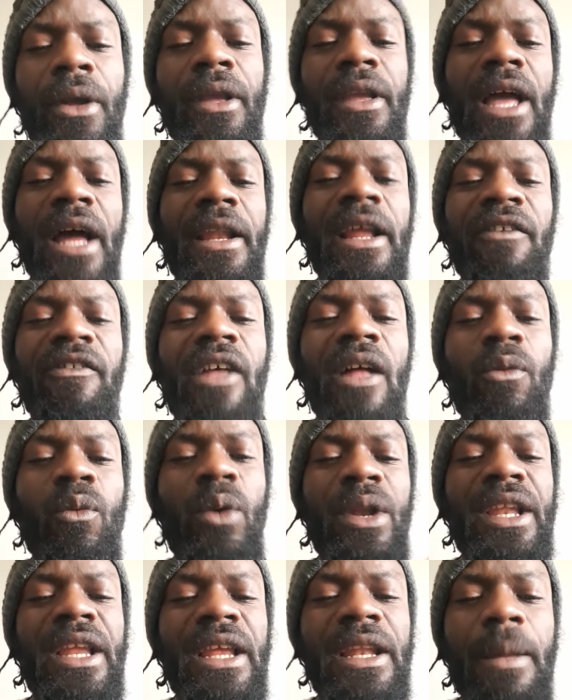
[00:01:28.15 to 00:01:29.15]
You understand?
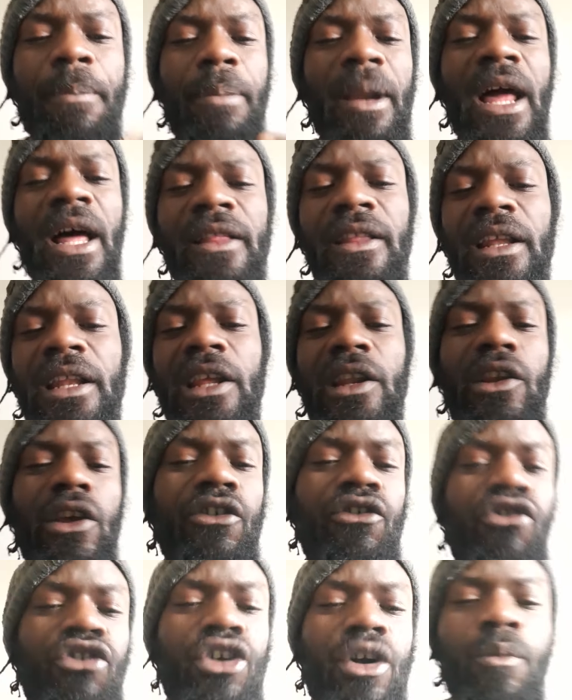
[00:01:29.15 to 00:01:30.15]
We need the planting
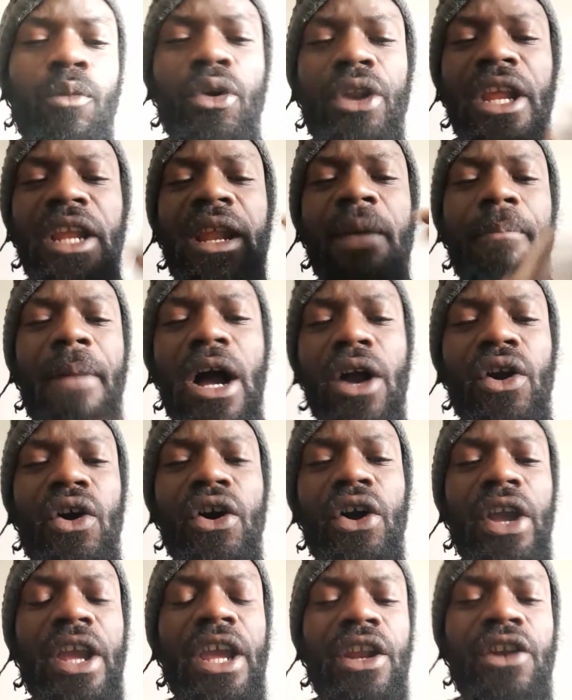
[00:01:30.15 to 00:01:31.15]
industry up. We need the
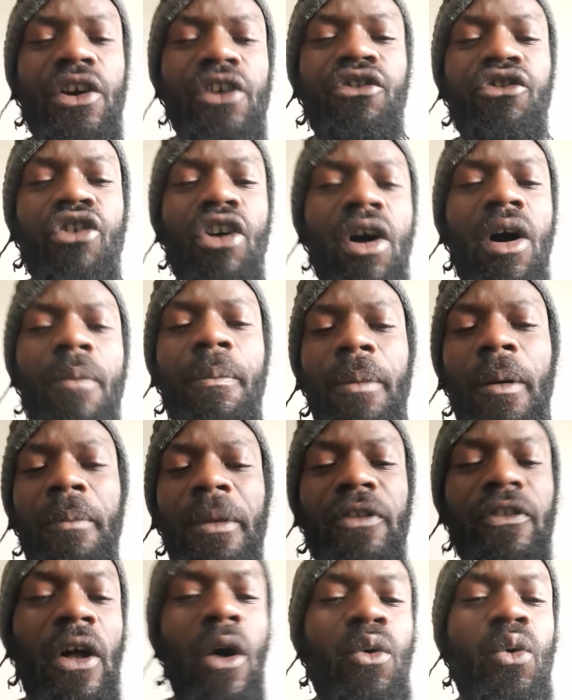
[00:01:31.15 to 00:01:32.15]
mango industry up,
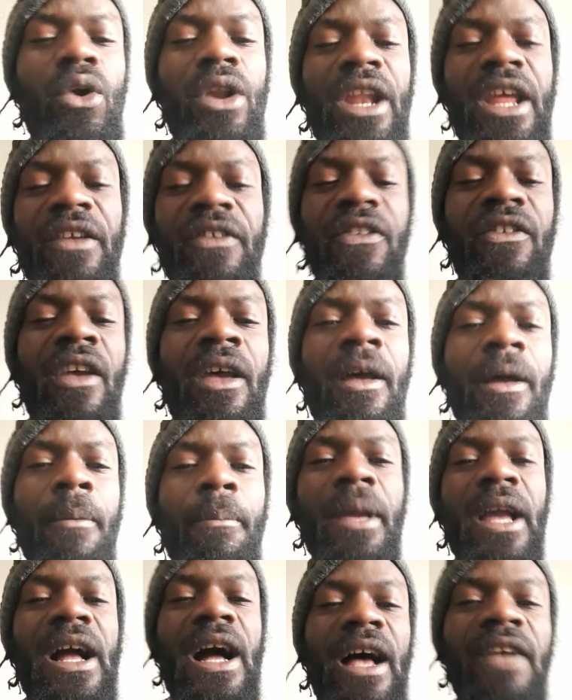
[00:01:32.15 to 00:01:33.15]
Mr. Olness.
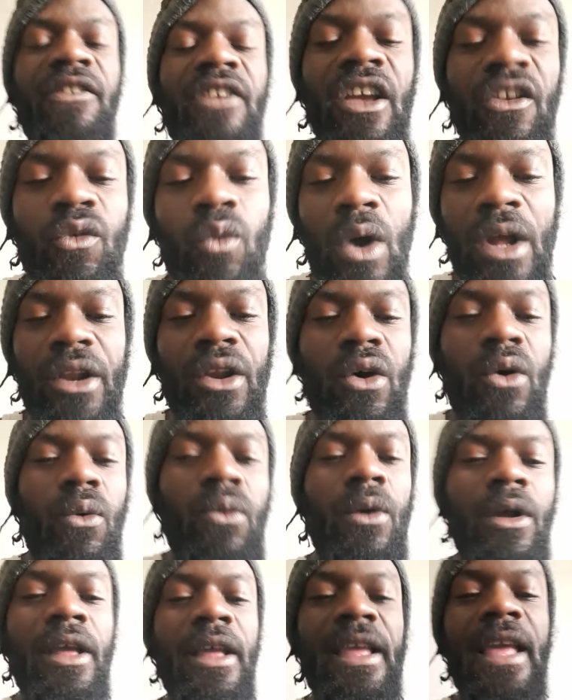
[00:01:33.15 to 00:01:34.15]
Because guess what now?
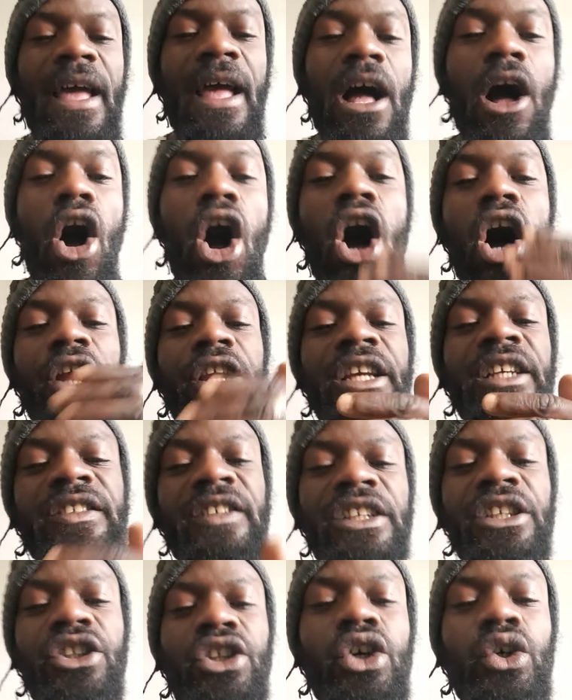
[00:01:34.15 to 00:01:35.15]
Yeah, all these
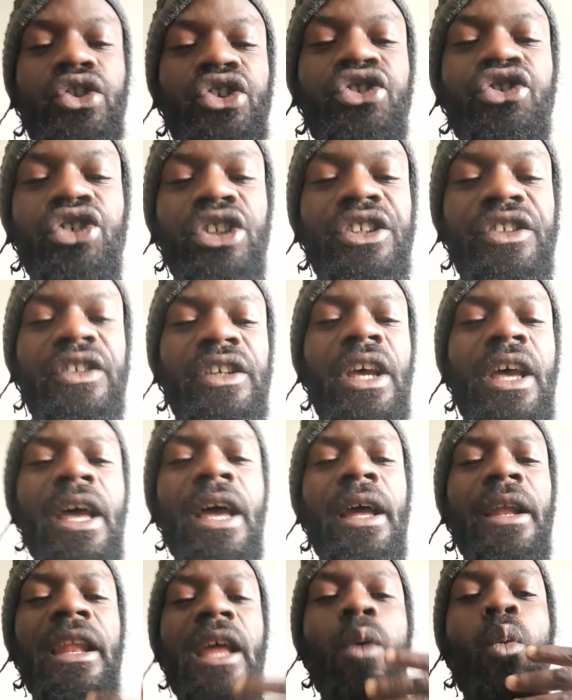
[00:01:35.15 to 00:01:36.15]
industries,
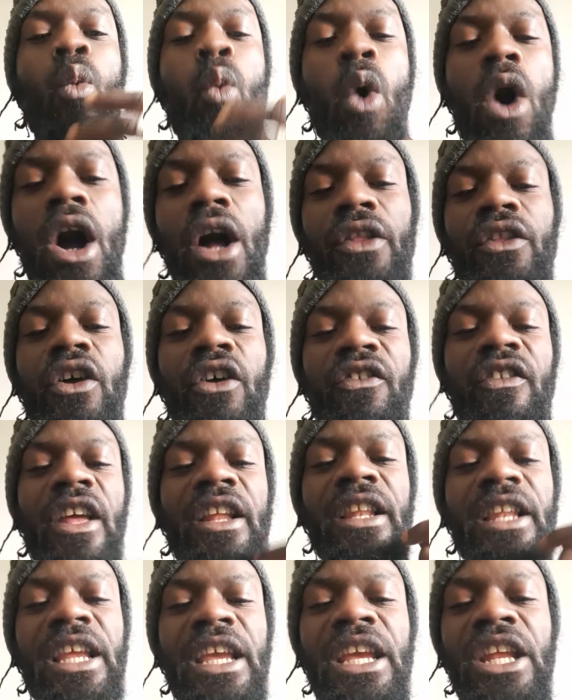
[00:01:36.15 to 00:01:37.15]
they want us, they
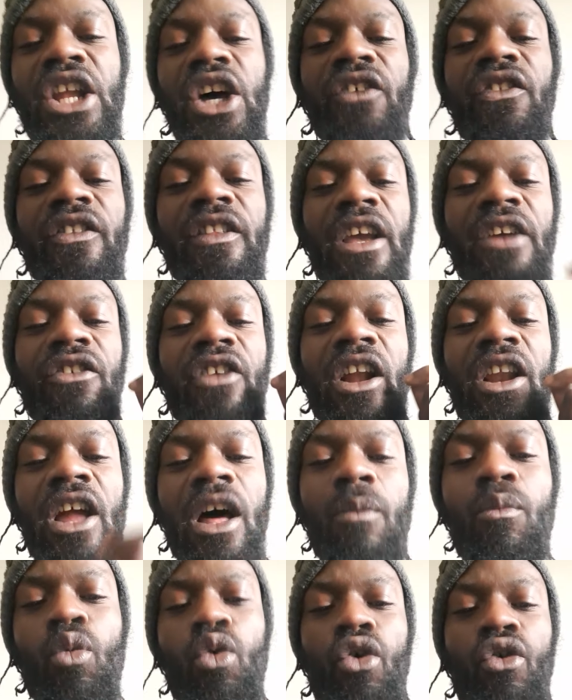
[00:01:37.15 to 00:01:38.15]
need us. There's a
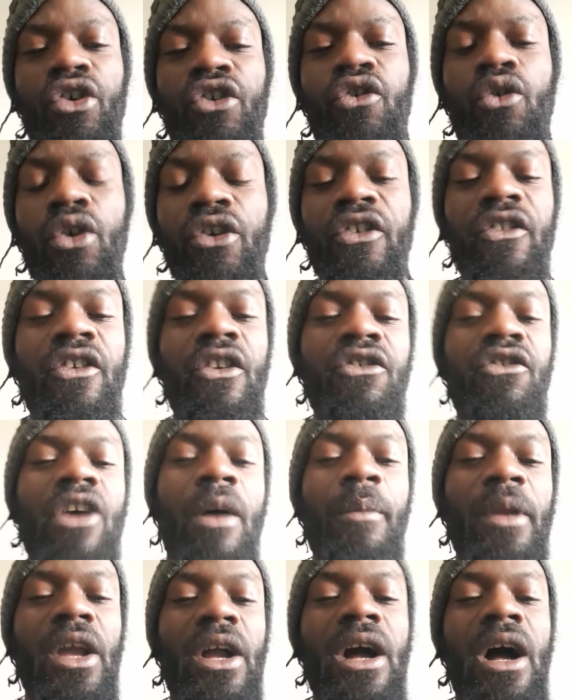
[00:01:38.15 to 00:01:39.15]
lot more resources in
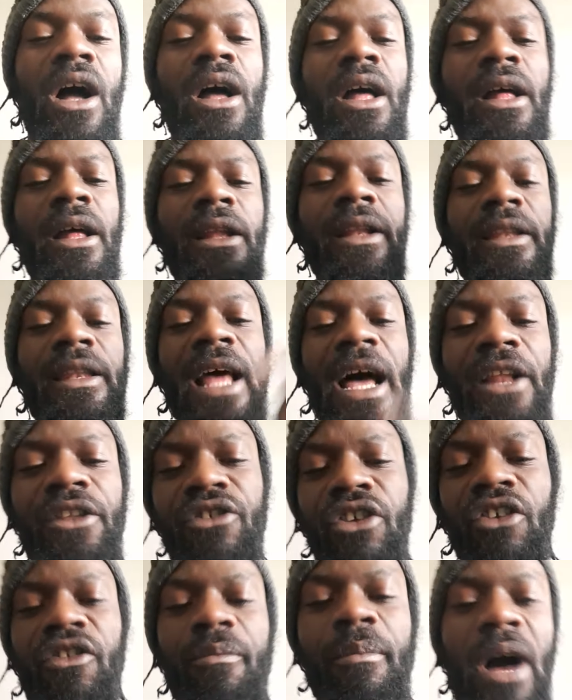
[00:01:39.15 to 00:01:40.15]
Jamaica than
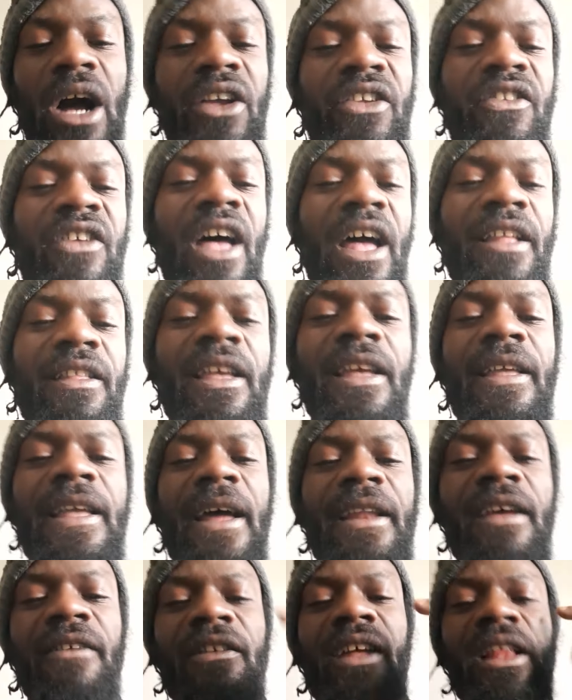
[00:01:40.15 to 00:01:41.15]
just bauxite. You
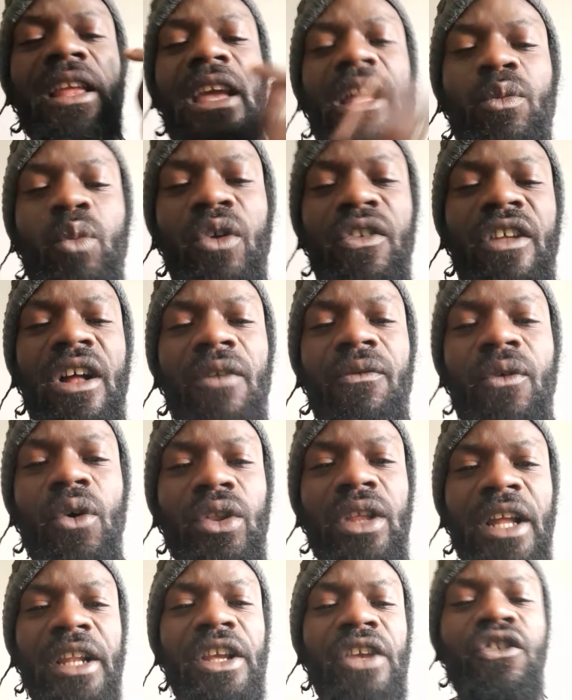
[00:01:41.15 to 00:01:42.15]
understand? Get yourself
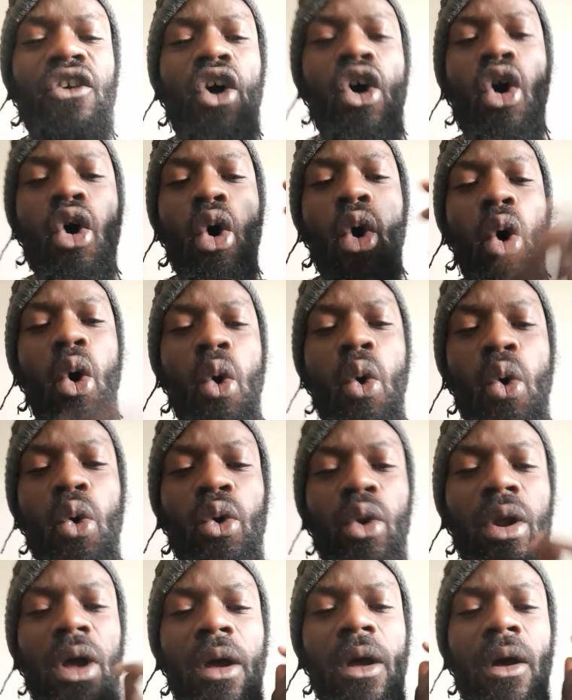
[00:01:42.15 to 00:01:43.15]
out of these
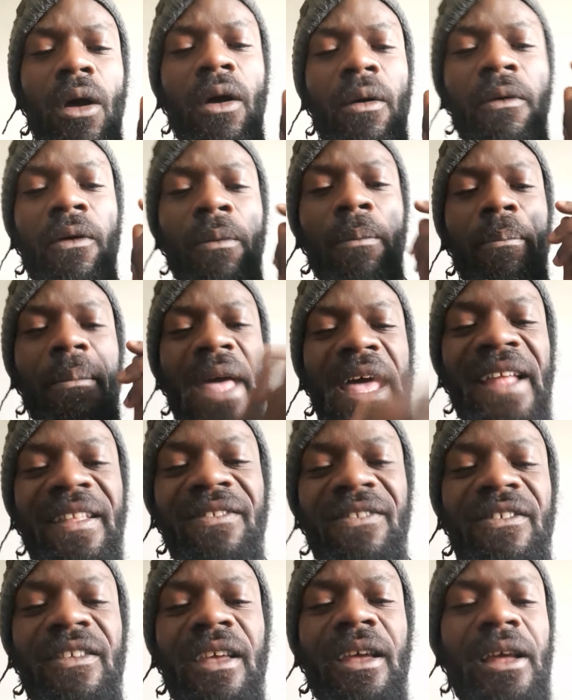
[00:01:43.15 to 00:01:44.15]
old
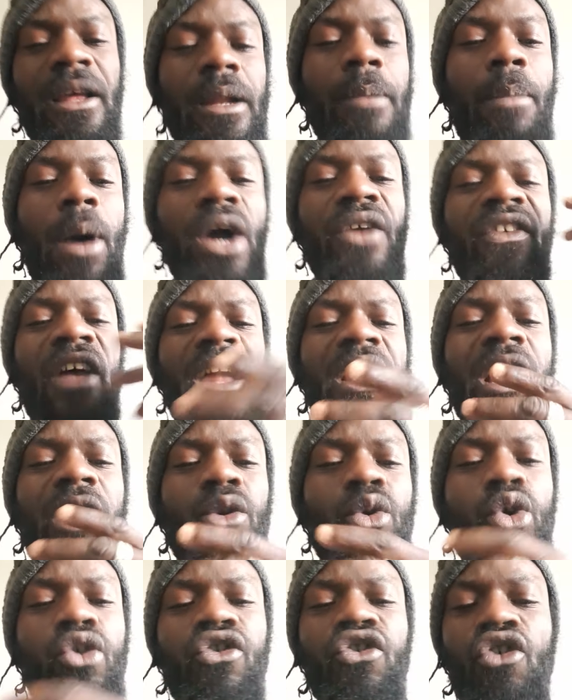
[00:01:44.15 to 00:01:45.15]
meds. The bauxite not
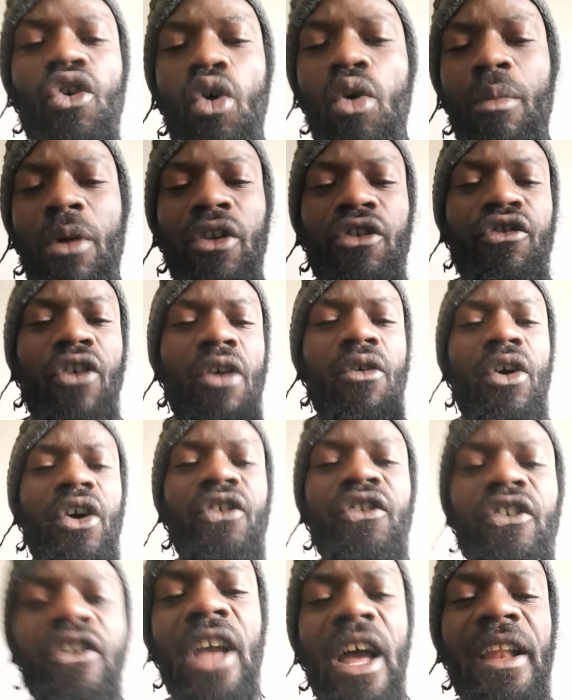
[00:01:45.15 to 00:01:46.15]
doing so much for
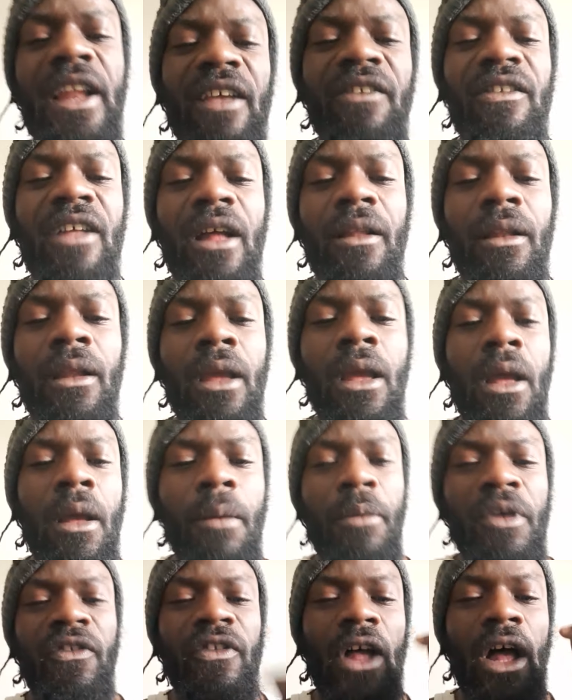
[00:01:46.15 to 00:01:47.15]
us. You understand,
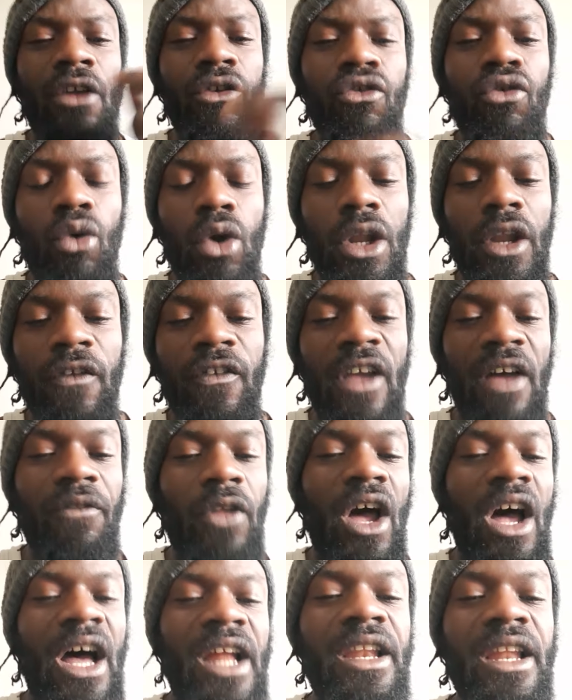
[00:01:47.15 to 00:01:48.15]
Mr. Andrew Olness? You have
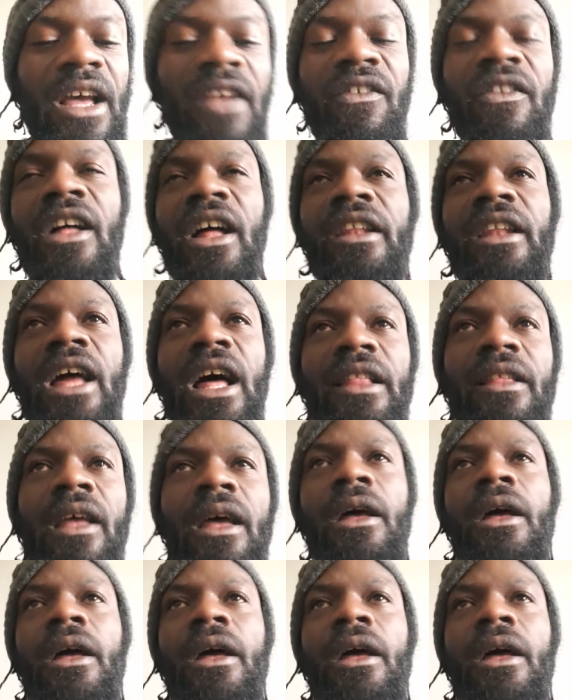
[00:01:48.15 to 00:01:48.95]
to understand that